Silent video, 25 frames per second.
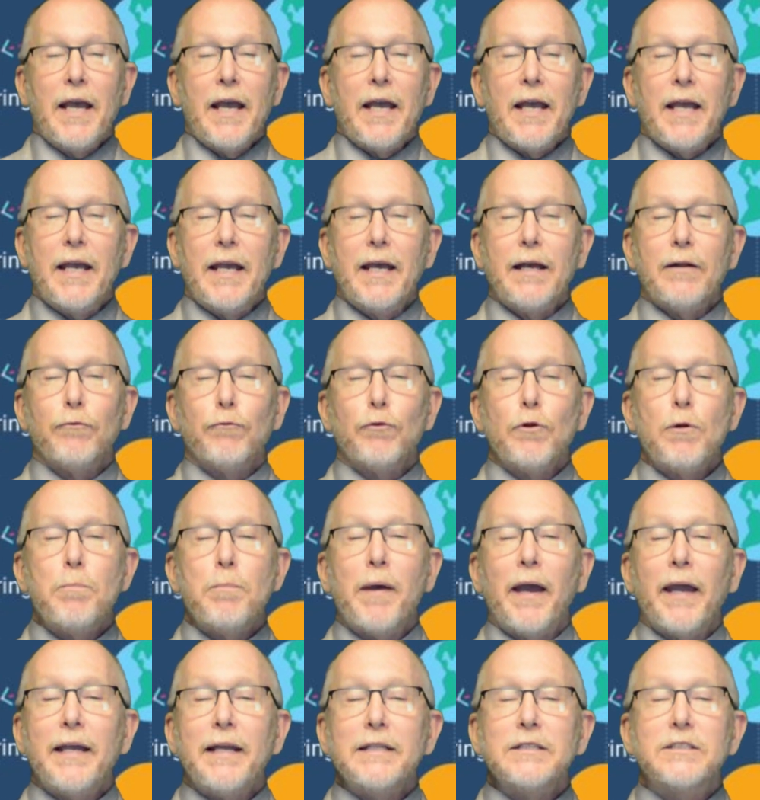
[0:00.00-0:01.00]
it
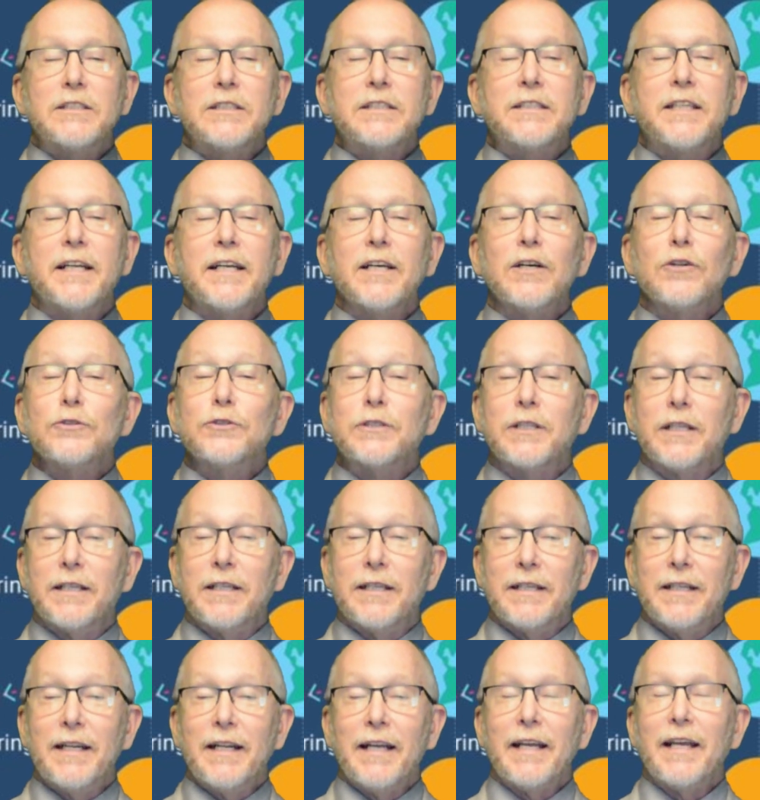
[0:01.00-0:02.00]
remains
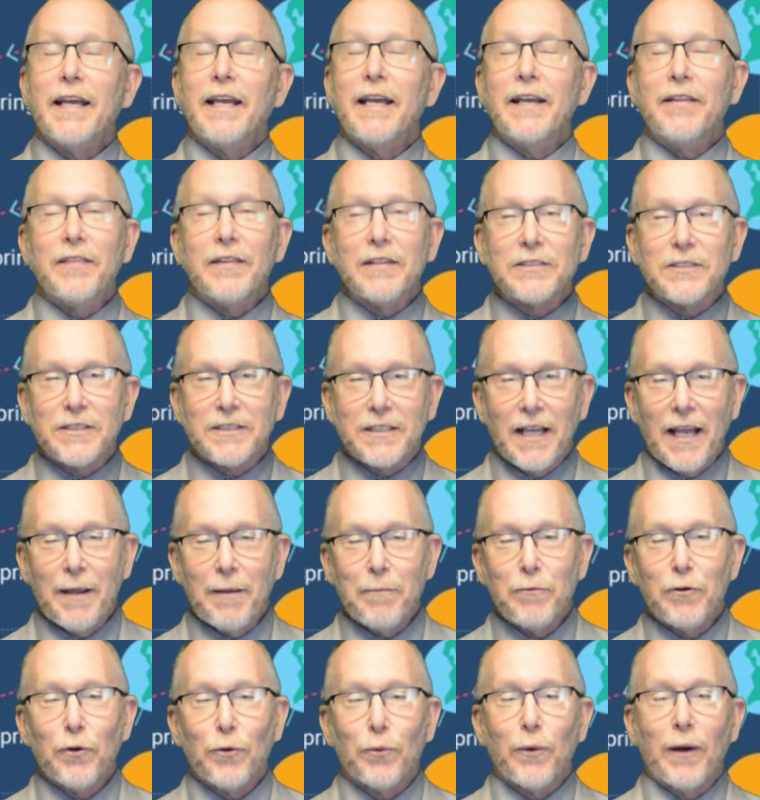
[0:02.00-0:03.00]
tilted in the
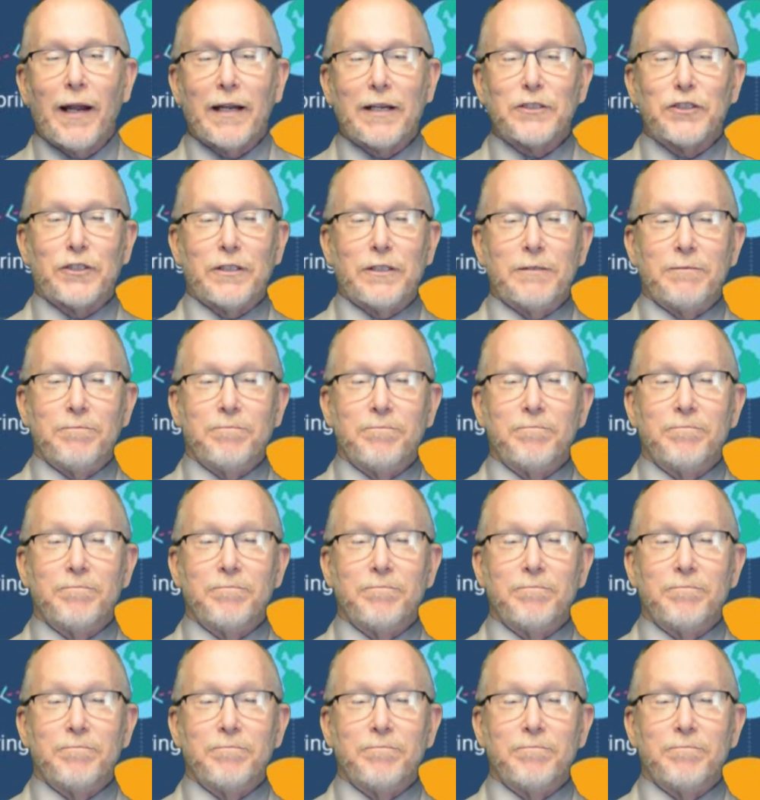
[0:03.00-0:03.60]
same direction.